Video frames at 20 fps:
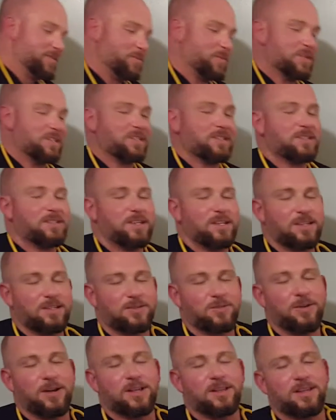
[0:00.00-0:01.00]
Mrs. T has
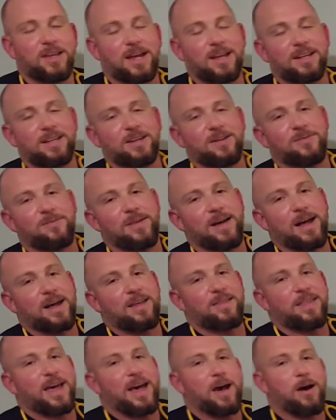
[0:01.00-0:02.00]
correctly
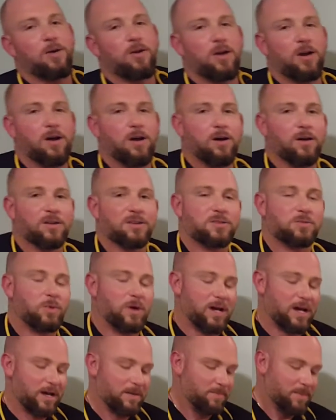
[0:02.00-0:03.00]
identified the alcohol
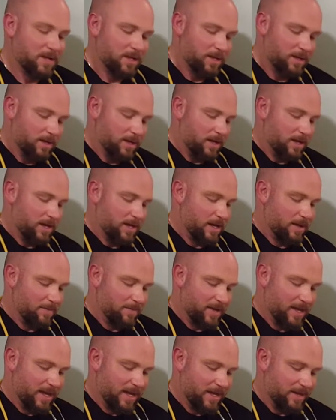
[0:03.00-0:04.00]
swab
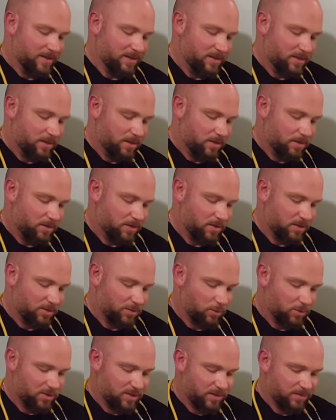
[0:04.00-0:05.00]
as the
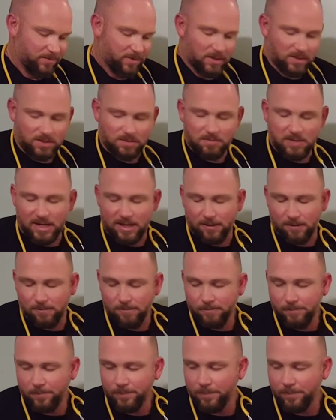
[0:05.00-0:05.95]
source of the smell.